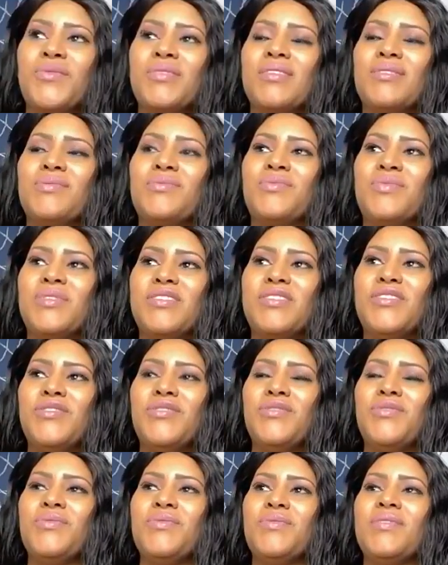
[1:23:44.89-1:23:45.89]
what
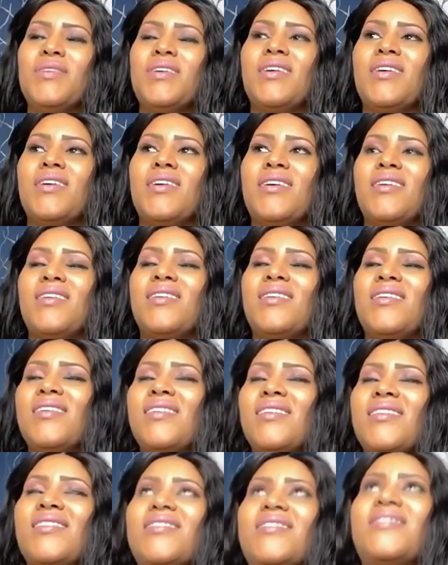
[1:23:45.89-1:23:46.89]
you
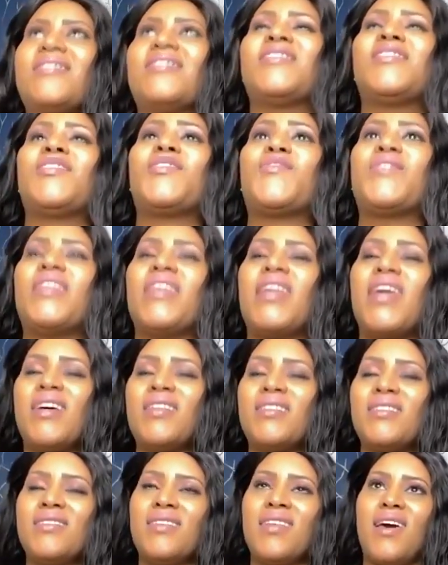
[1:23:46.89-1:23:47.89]
sharing that
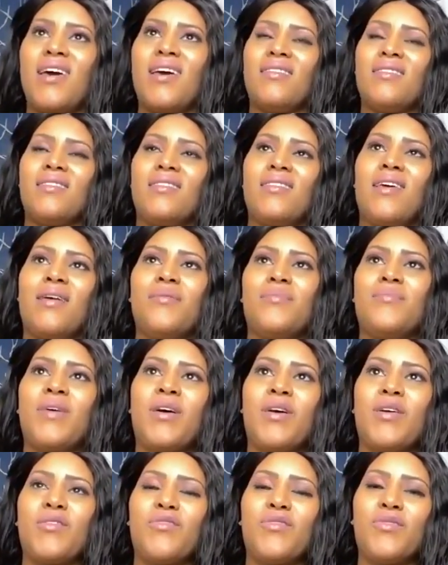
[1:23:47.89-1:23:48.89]

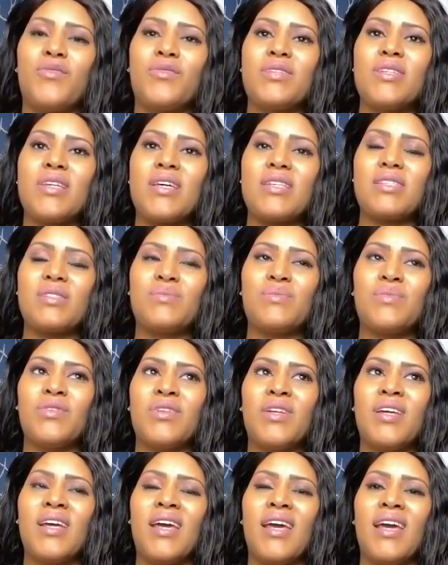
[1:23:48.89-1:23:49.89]
powerful
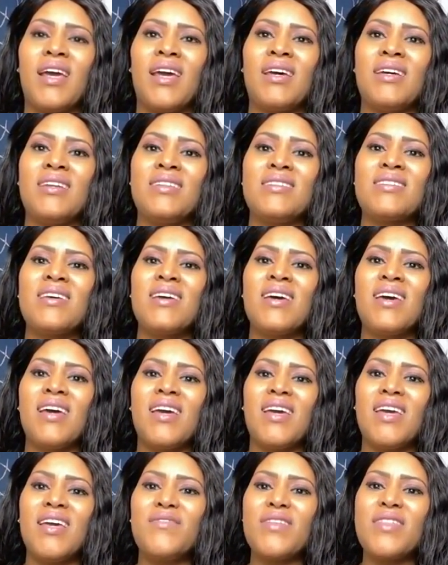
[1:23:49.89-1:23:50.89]
testimony and
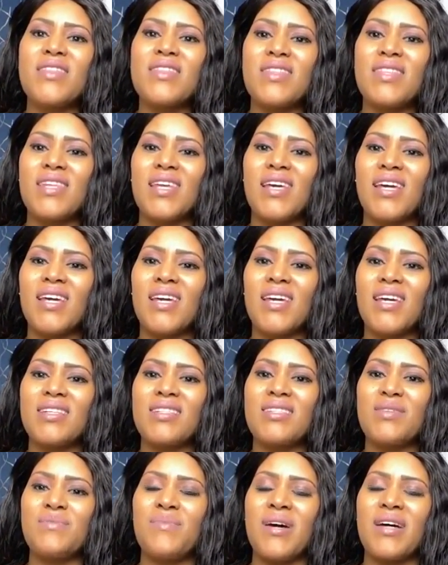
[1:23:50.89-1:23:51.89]
even thinking
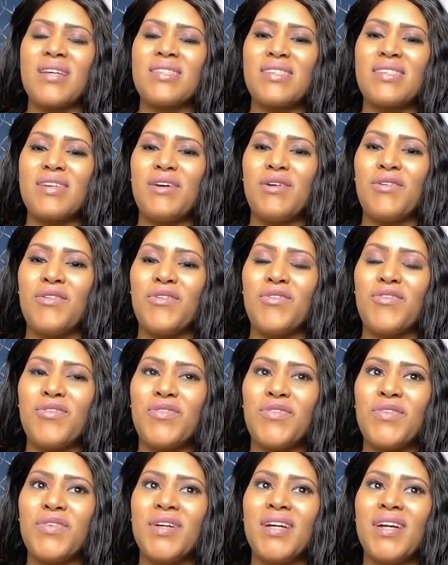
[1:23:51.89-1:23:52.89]
to myself,
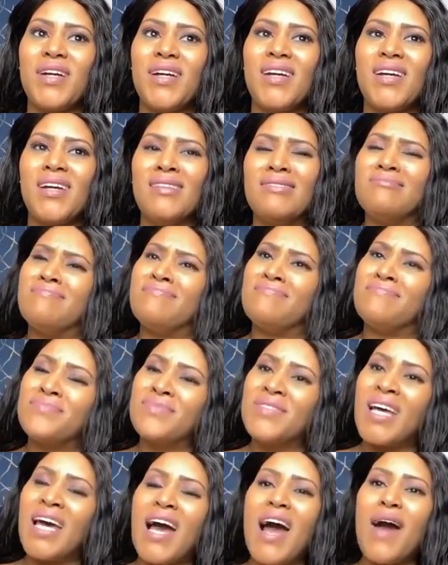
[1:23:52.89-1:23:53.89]

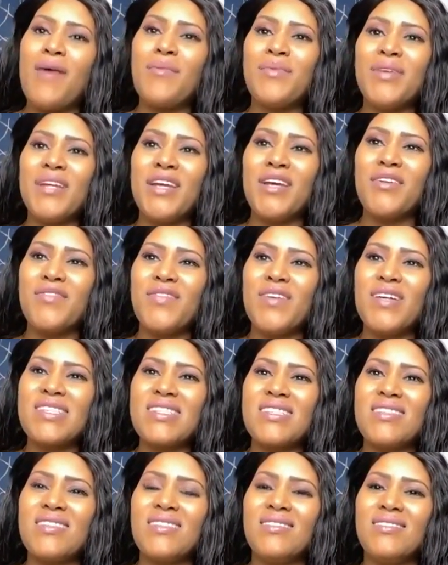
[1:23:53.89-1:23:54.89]
how many of us
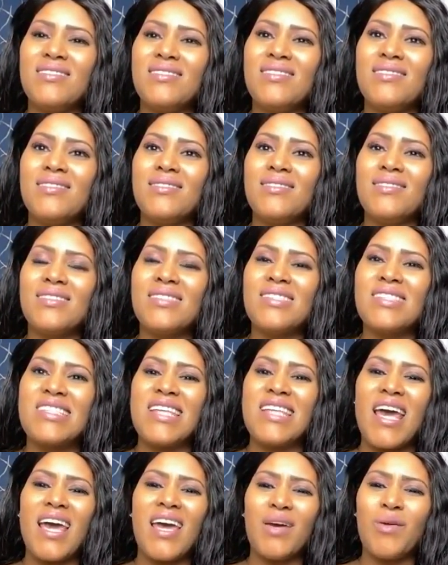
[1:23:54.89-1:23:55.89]

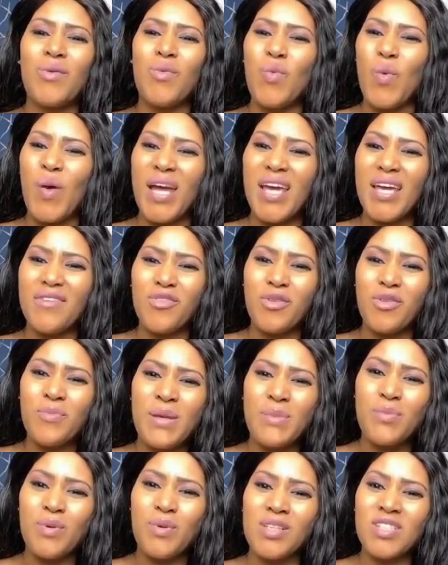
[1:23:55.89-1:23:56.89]
stay and wait for
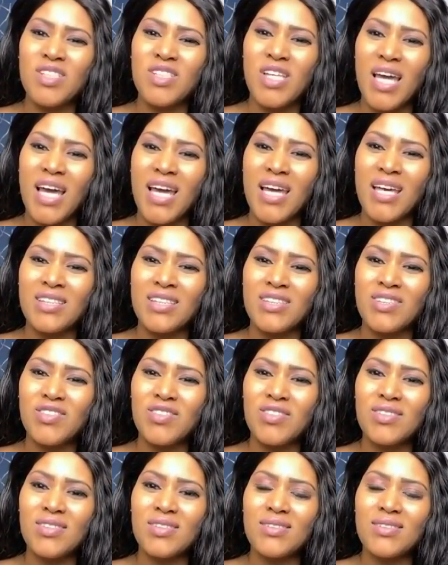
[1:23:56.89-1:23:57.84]
people to change